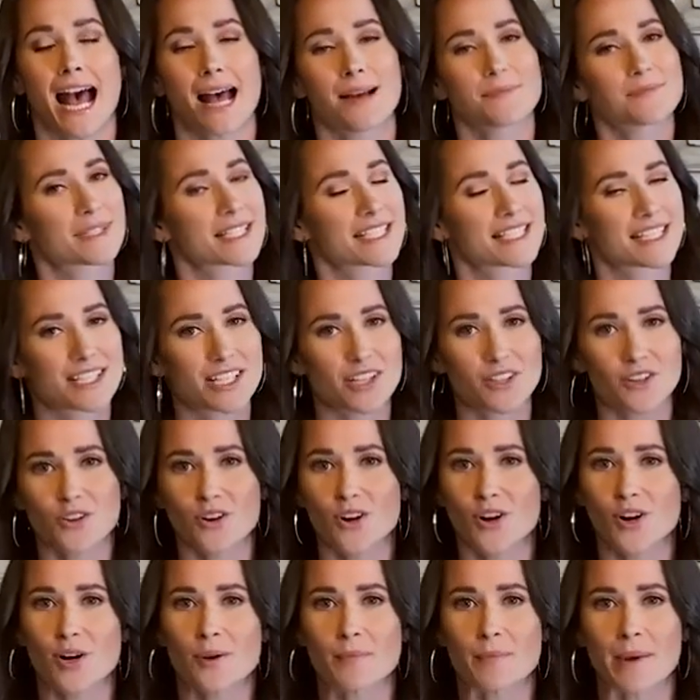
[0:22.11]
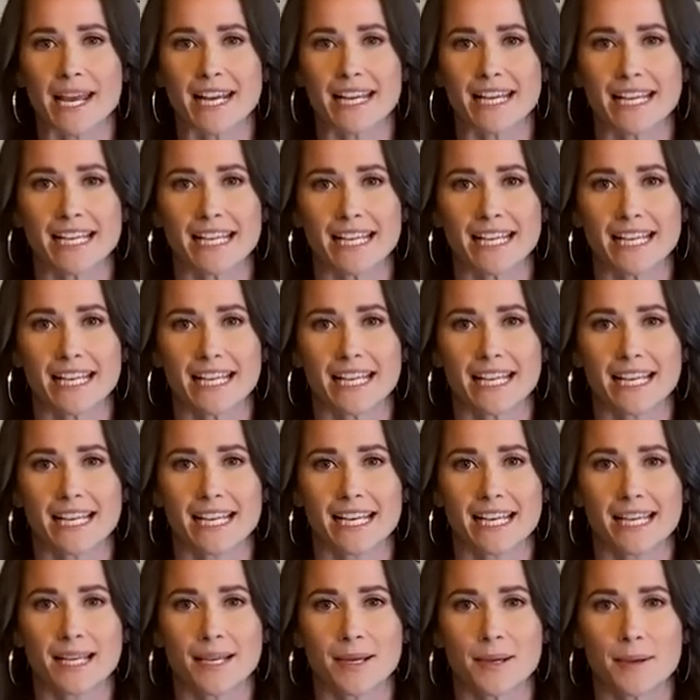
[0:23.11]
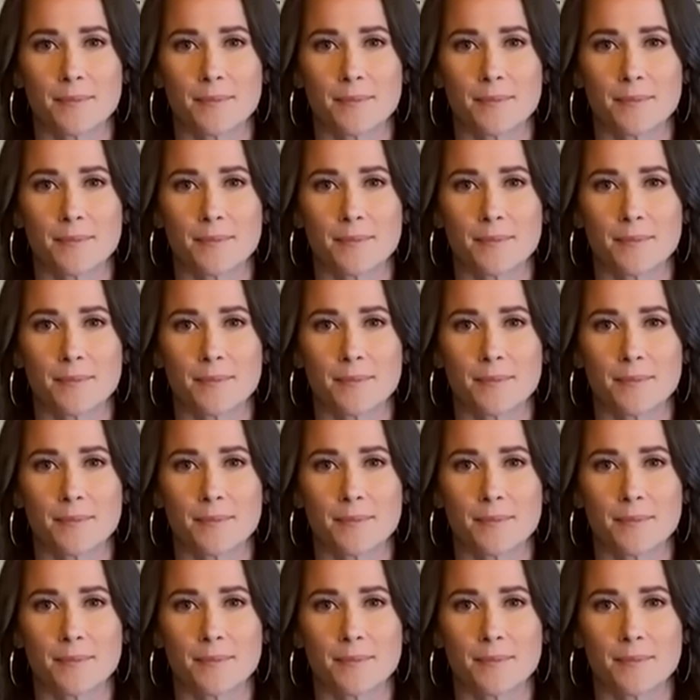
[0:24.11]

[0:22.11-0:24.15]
I'm still on a baking kick